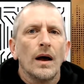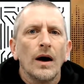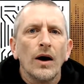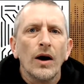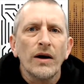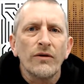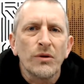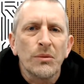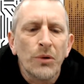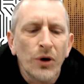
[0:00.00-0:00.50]

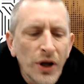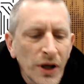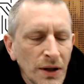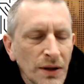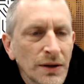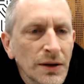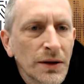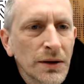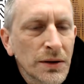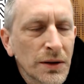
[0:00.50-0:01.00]
Hi
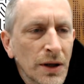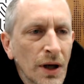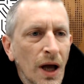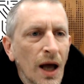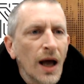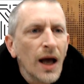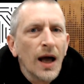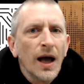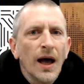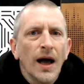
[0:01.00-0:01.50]
everybody,
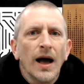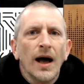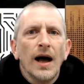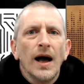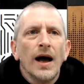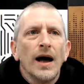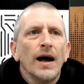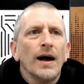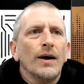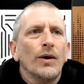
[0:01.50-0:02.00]

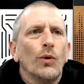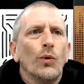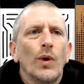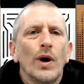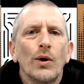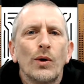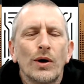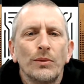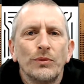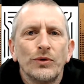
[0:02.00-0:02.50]

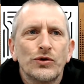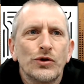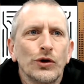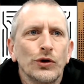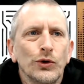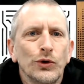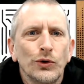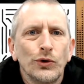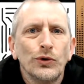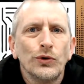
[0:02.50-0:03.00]
welcome
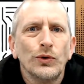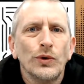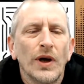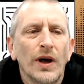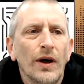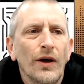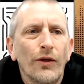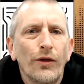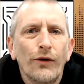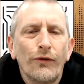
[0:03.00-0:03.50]
to
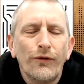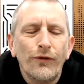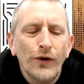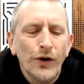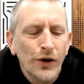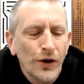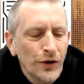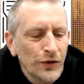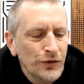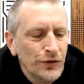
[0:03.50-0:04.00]
the
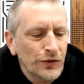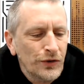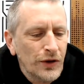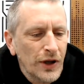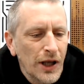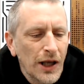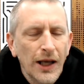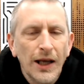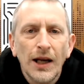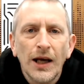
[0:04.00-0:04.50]
first
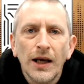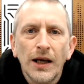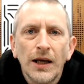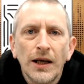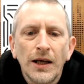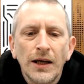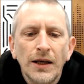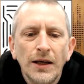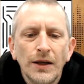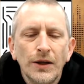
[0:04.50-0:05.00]
in
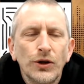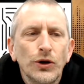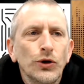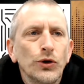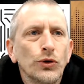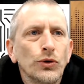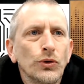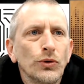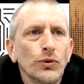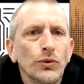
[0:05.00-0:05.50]
a
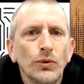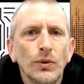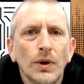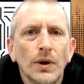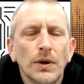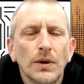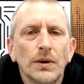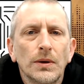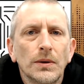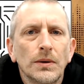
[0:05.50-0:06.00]
new
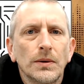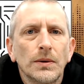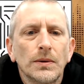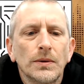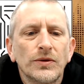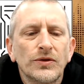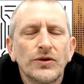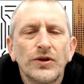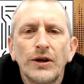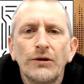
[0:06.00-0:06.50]

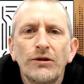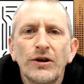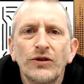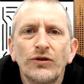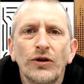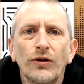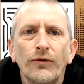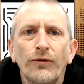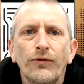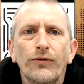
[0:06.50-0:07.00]

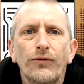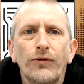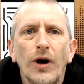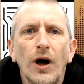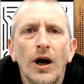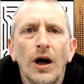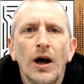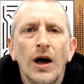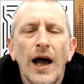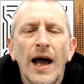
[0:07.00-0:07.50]
series of
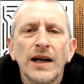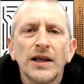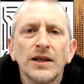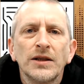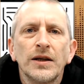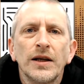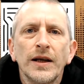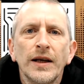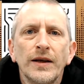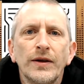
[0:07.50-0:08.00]
Alan
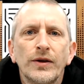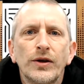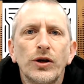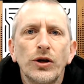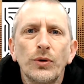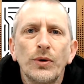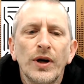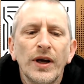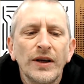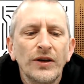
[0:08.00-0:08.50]
and Heath
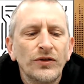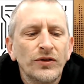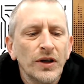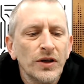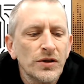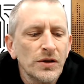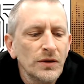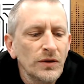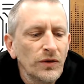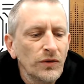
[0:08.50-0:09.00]
Q&A
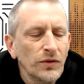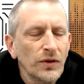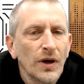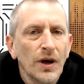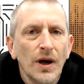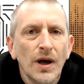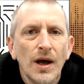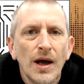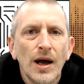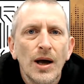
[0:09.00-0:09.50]
sessions.
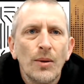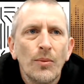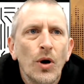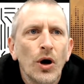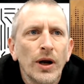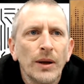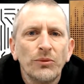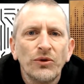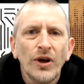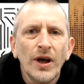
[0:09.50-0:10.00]

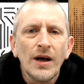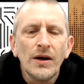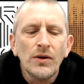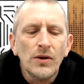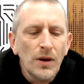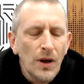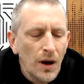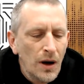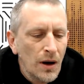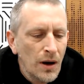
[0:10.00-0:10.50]
My name's
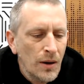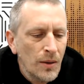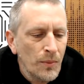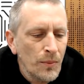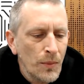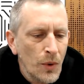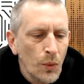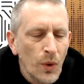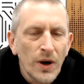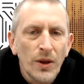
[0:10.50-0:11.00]
Al,
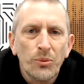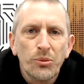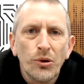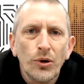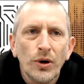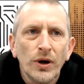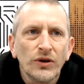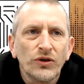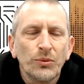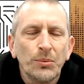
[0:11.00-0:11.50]
I'm one of the
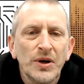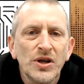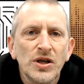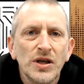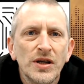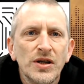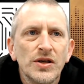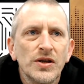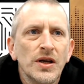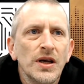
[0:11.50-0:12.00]
product
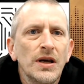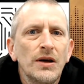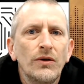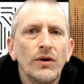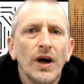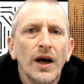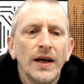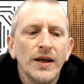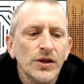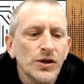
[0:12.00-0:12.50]
specialists here
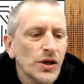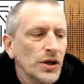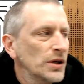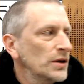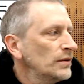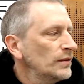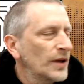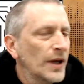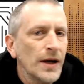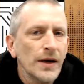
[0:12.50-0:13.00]
at
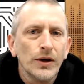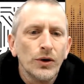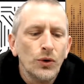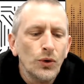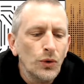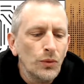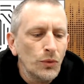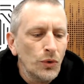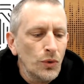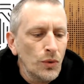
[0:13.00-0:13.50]
HQ down in
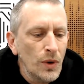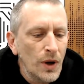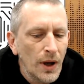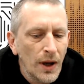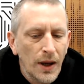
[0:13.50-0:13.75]
Cornwall,